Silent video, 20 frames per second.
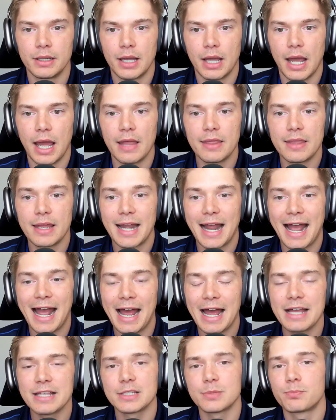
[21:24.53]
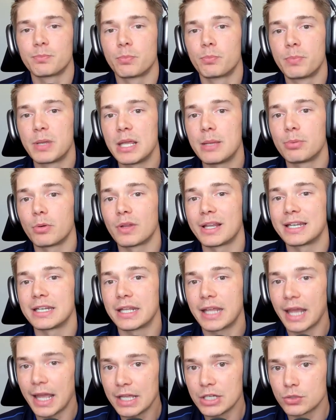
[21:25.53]
And then as people
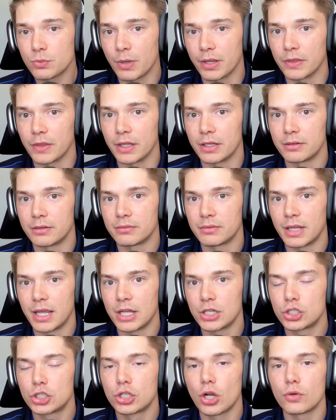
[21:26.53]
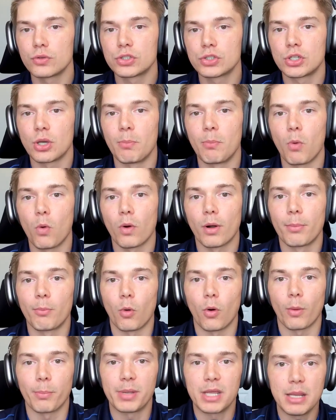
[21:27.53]
engage with it, it shows to more and
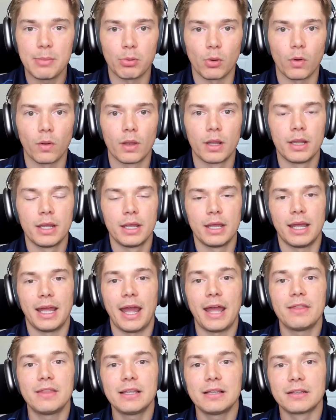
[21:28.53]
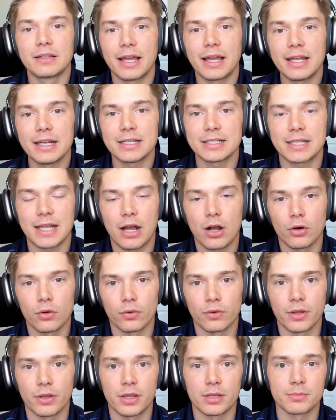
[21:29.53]
more people. And the latest
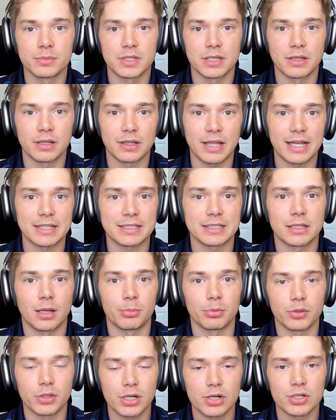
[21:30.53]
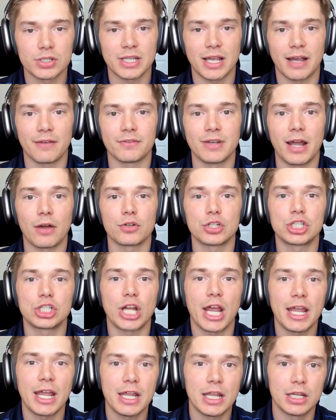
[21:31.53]
algorithms in the last couple of years have now
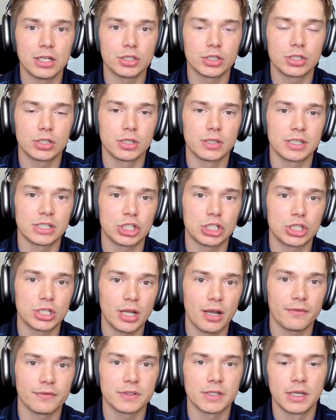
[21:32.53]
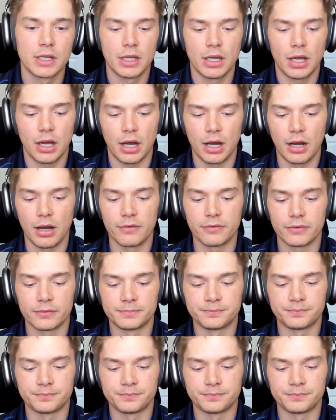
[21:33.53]
changed to this shift of